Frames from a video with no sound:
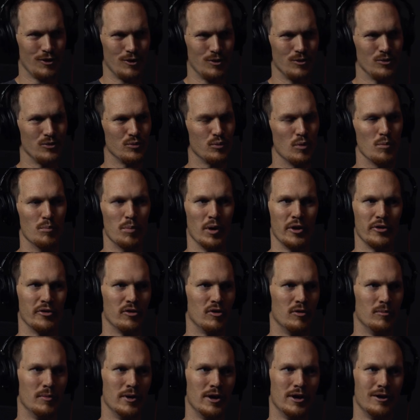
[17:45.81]
those. We
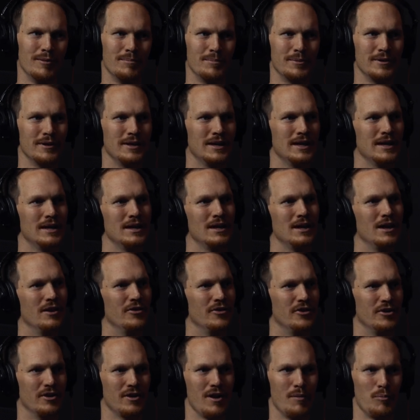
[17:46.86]
bundle them up. And
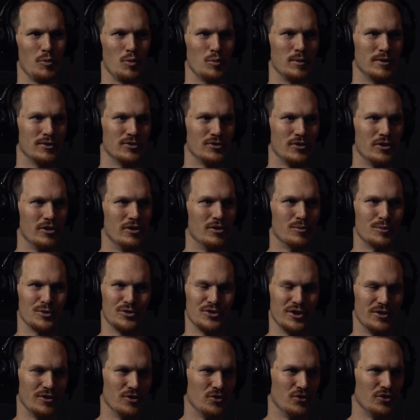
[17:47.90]
then a couple of weeks later, we
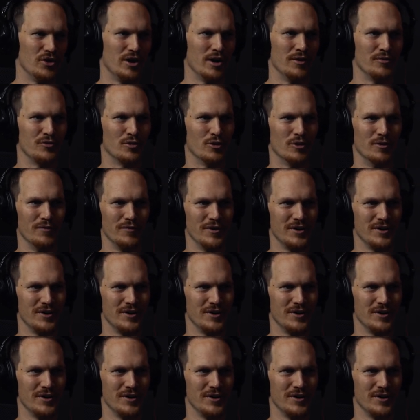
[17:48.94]
send those off to our